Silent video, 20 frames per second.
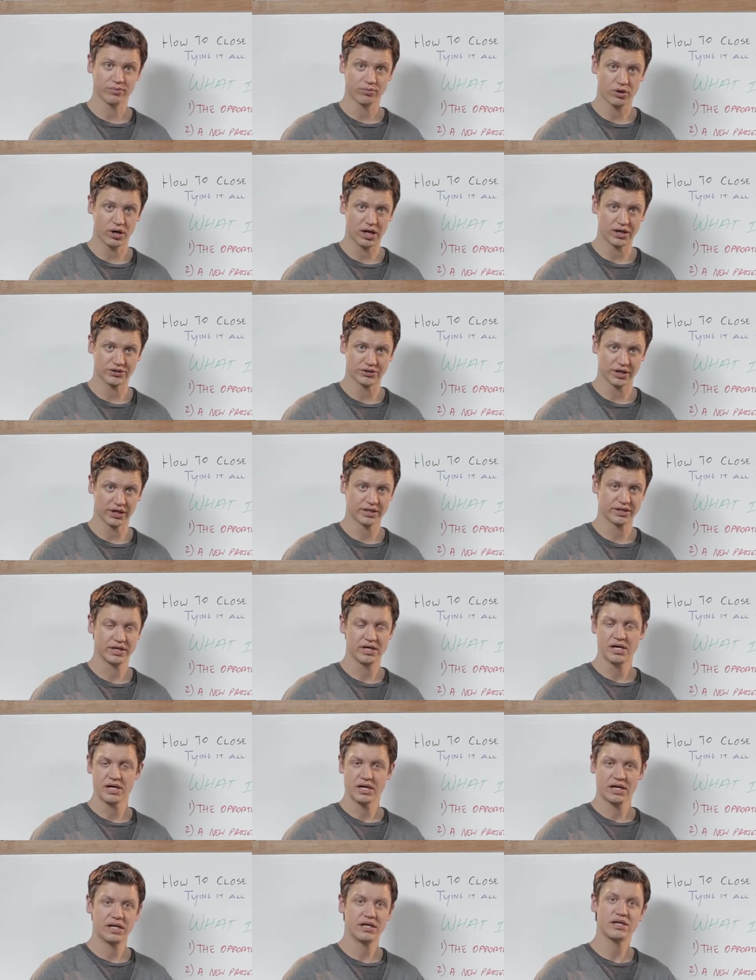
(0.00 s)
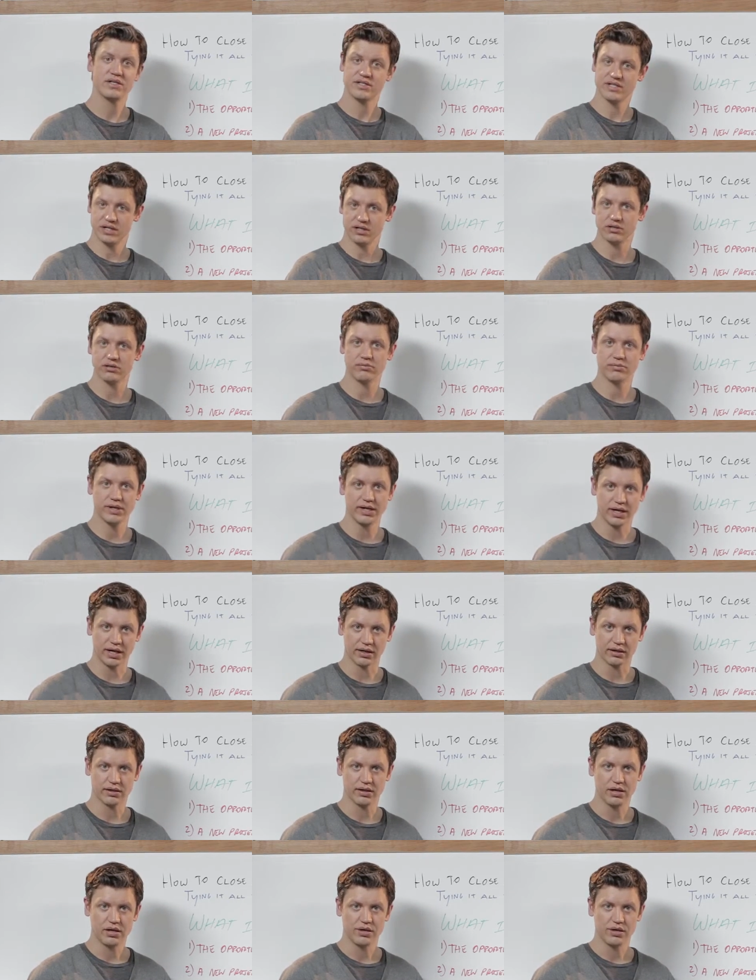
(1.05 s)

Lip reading: project in a single meeting.